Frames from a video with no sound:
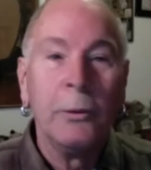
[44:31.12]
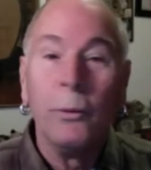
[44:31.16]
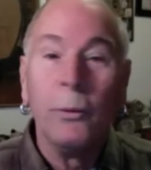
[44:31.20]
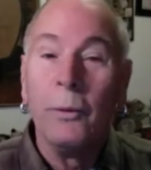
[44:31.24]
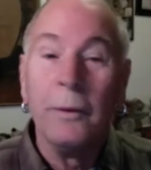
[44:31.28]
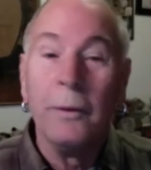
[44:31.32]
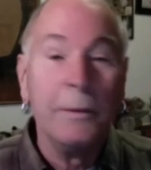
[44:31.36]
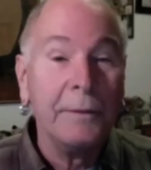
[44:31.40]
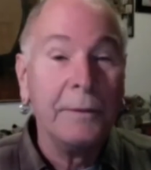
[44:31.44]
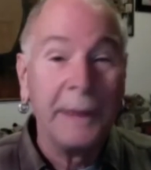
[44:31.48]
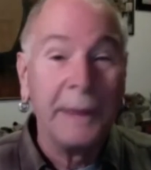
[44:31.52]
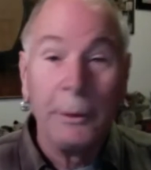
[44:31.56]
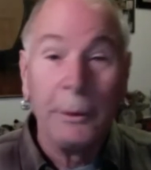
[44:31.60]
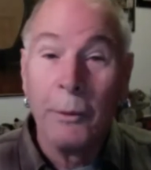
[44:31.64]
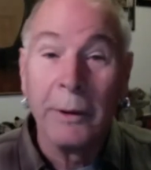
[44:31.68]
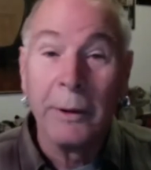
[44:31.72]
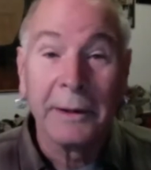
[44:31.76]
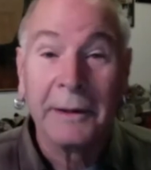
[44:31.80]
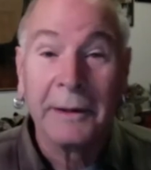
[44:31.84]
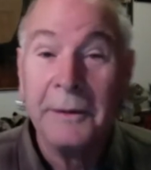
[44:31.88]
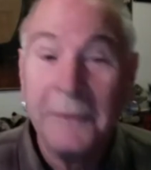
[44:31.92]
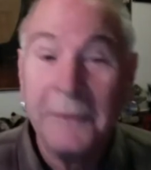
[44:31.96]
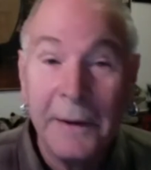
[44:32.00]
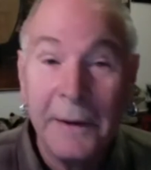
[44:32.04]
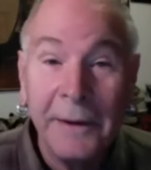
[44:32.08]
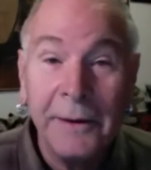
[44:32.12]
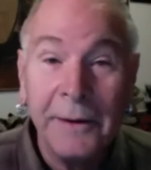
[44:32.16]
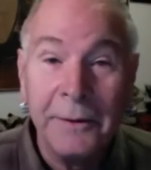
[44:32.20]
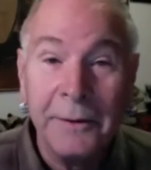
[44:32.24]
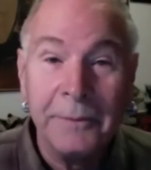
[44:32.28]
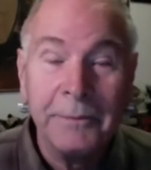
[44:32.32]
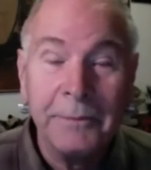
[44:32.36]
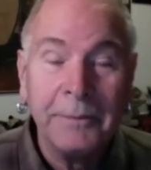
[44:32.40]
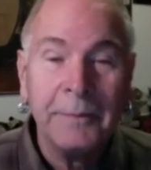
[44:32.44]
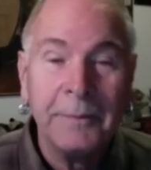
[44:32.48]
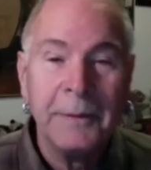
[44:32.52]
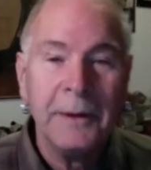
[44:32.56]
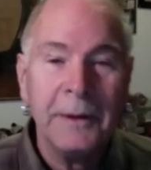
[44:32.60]
They weren't continued.
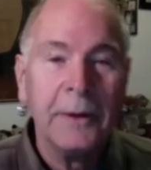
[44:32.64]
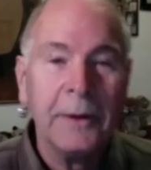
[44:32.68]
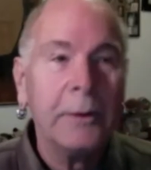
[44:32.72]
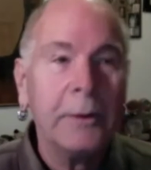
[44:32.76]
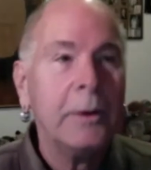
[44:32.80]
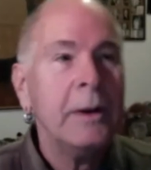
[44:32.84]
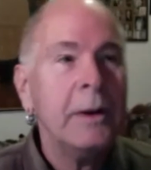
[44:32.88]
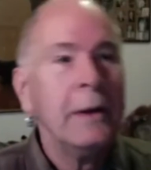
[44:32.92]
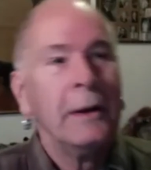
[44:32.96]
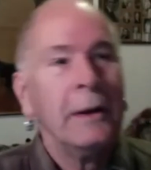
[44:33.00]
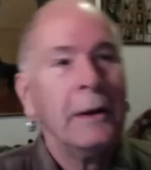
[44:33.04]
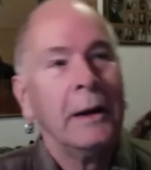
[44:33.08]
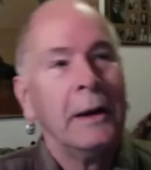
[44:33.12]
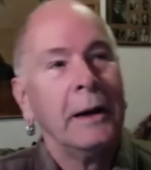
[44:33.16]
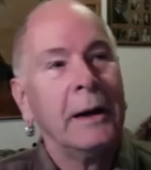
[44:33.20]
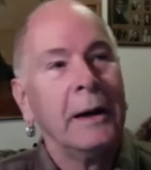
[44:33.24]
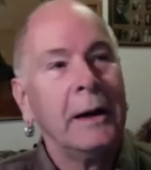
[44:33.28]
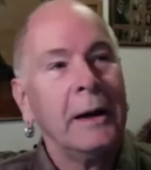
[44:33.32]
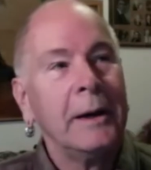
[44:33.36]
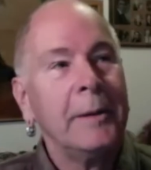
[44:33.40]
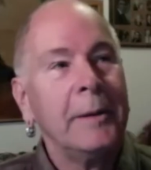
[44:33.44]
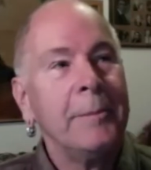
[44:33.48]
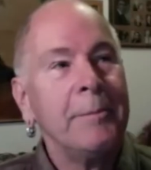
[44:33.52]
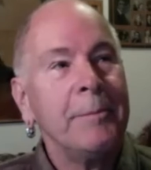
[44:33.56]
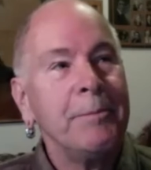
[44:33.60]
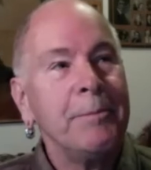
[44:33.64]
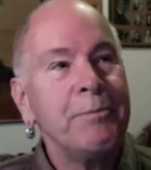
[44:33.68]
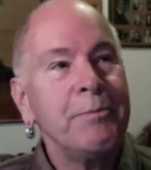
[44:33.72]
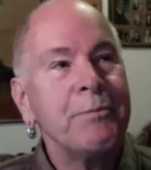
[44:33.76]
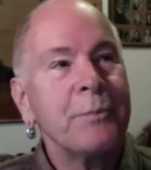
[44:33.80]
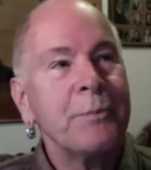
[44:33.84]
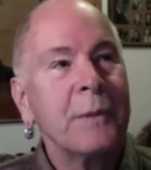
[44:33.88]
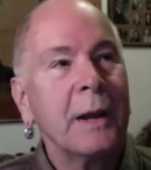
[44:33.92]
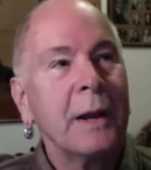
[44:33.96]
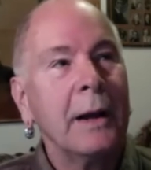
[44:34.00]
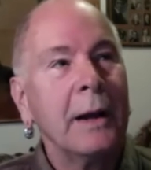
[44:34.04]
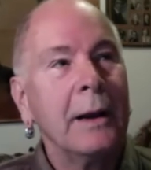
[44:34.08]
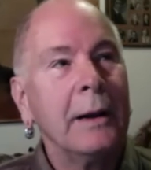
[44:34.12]

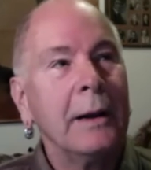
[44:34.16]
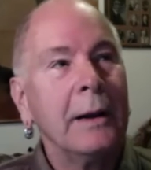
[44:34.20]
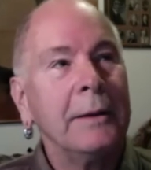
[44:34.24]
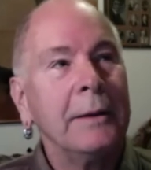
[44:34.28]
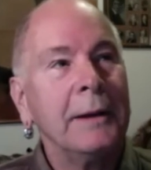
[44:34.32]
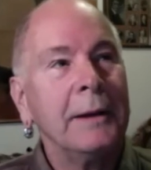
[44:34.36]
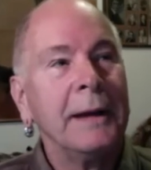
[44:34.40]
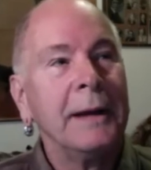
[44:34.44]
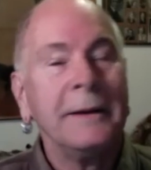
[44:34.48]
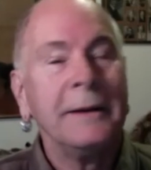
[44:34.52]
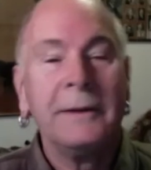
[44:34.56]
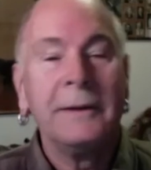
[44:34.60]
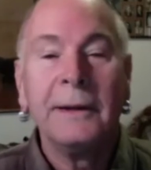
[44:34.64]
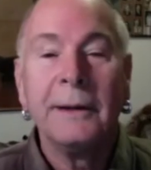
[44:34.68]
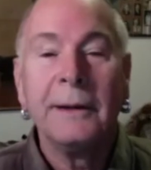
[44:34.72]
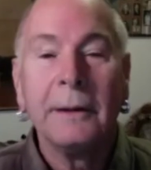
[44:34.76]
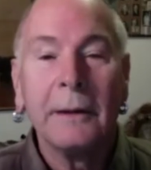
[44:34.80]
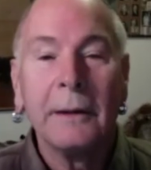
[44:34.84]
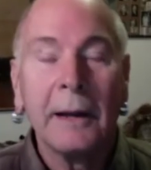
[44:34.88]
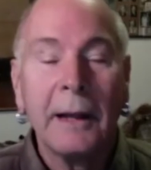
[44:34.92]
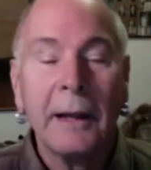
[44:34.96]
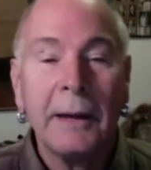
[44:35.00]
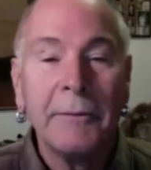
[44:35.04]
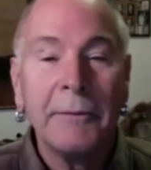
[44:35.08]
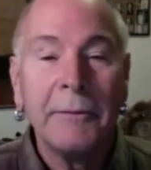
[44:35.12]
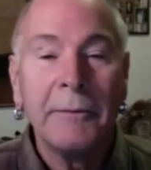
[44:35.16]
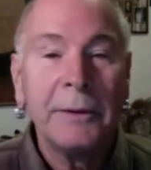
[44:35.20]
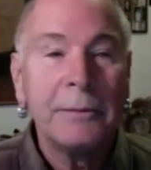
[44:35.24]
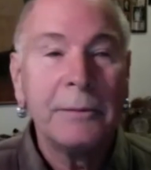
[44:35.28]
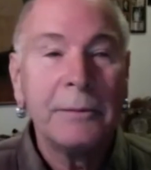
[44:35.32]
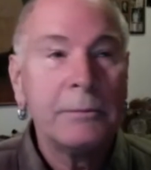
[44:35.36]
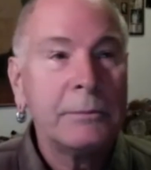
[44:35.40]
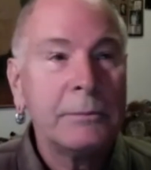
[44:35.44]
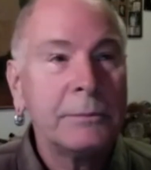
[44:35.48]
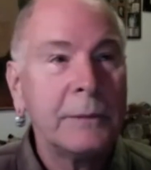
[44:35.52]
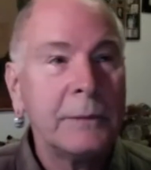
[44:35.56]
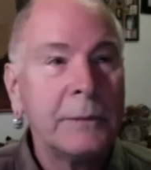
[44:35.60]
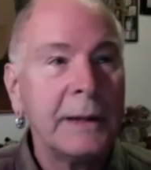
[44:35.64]
1911,
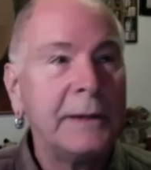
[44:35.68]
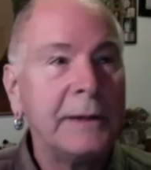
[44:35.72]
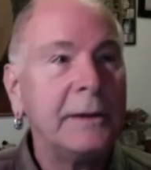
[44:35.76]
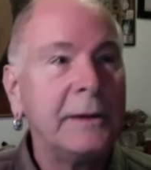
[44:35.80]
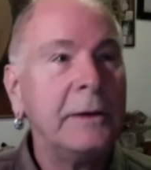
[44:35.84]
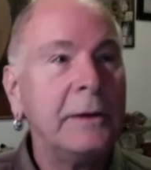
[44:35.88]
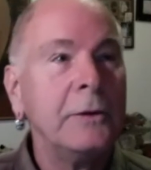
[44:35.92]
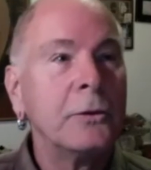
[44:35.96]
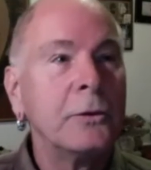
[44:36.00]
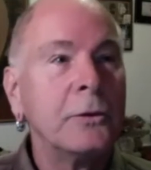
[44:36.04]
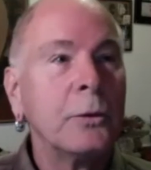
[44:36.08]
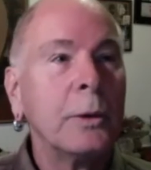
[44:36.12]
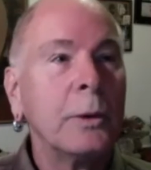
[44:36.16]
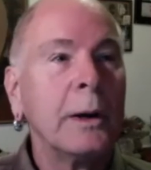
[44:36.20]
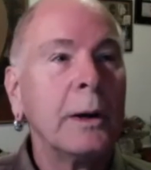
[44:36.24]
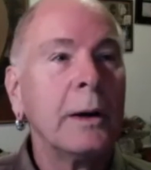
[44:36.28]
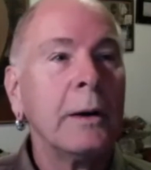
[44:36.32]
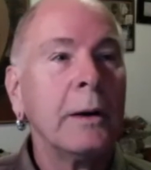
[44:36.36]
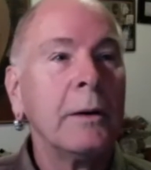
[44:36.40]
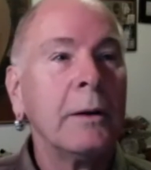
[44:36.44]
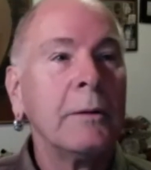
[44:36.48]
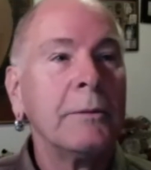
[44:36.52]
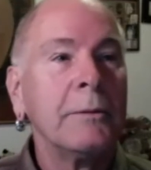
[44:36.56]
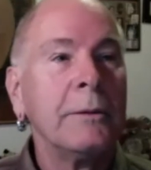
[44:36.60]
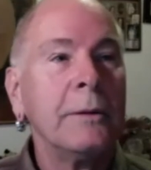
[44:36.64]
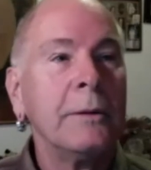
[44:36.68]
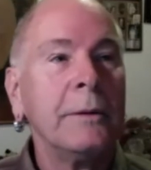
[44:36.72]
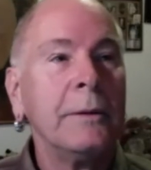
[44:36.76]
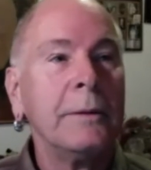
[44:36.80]
1912,